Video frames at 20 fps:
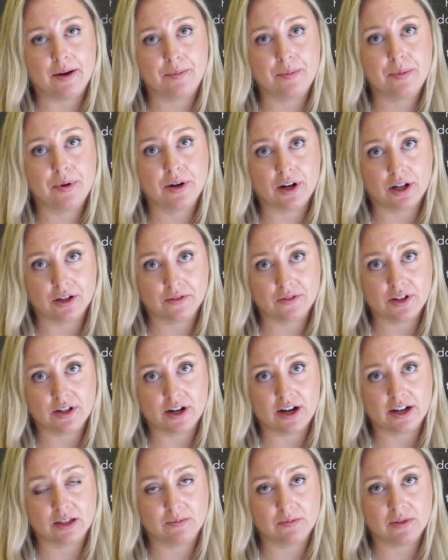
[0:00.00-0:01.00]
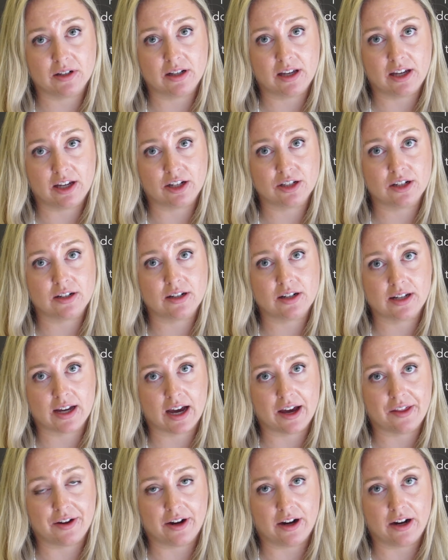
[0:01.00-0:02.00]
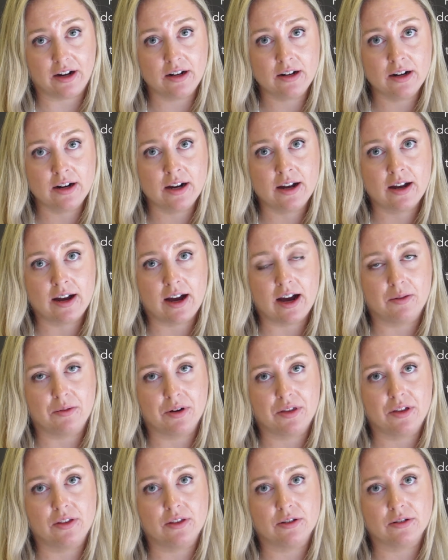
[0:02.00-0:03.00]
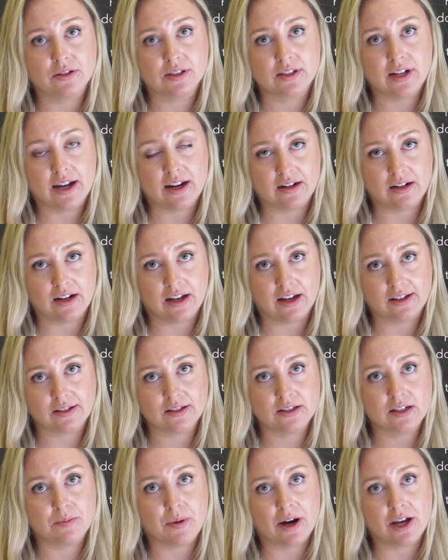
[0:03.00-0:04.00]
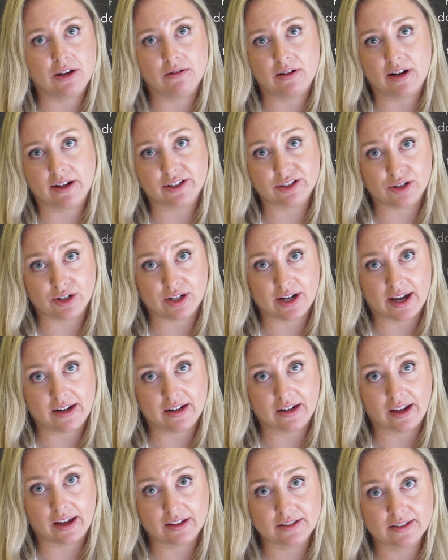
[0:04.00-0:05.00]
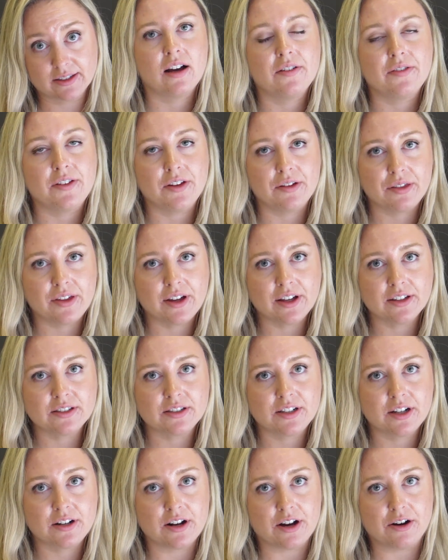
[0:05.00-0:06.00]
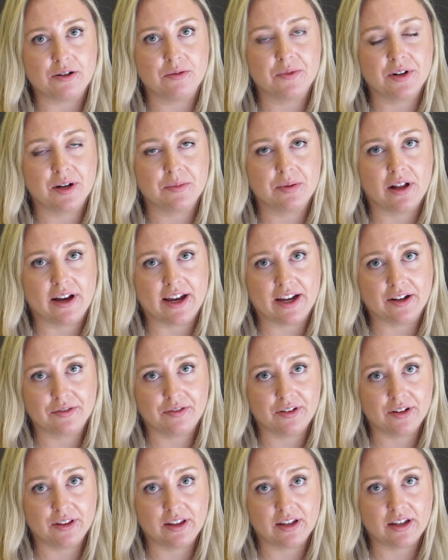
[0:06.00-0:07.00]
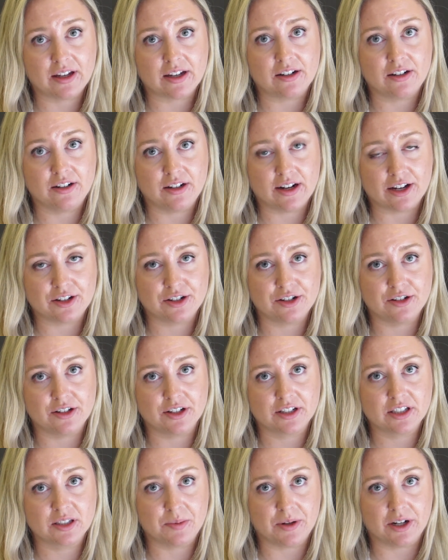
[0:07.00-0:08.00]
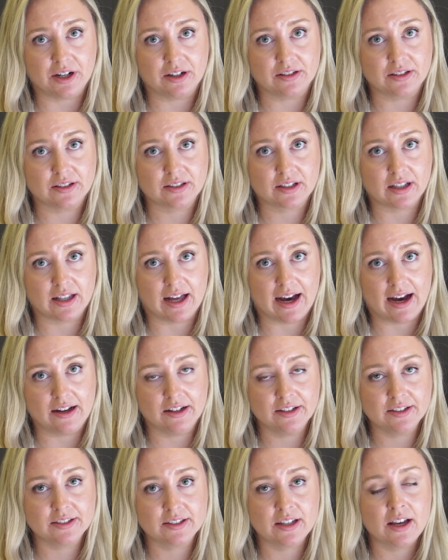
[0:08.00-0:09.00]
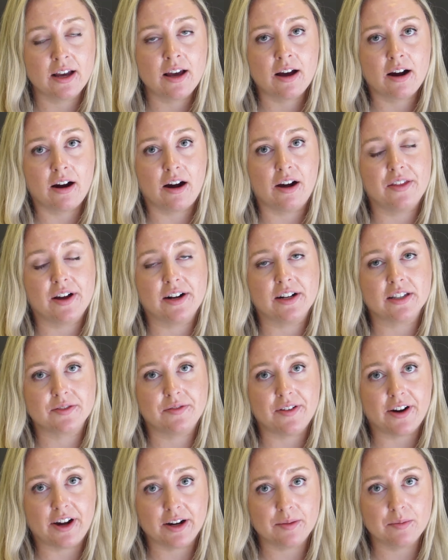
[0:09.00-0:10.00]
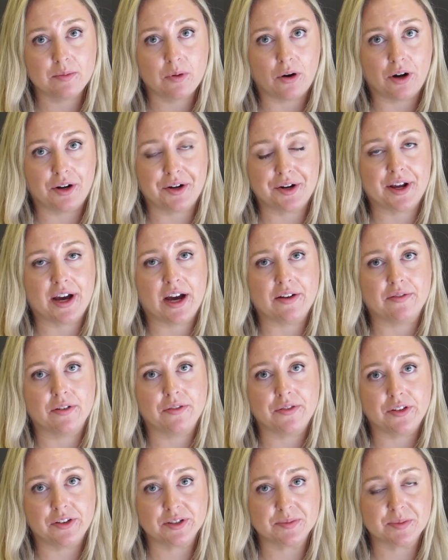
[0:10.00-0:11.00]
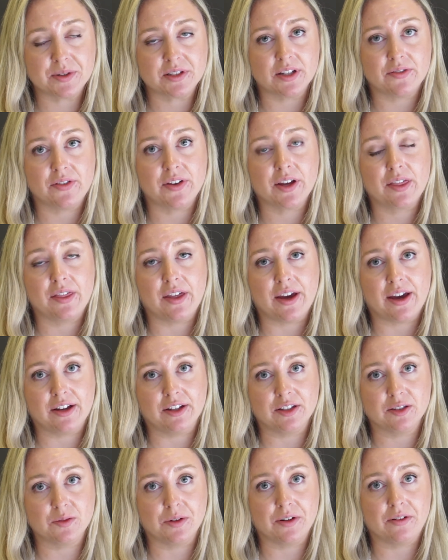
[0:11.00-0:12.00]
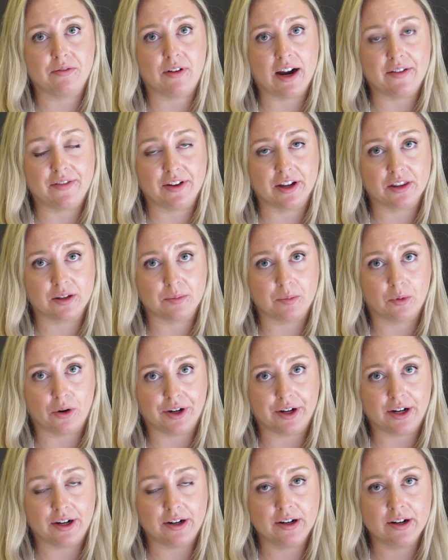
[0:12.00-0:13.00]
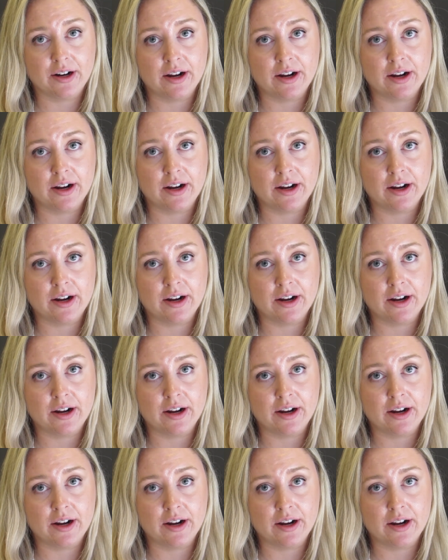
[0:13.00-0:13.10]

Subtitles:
put all of your documentation together within those 10 days to buy you an extra 10 days. A few things to note when applying for the International Experience class are that it's very important to have a few specific things when arriving at the border.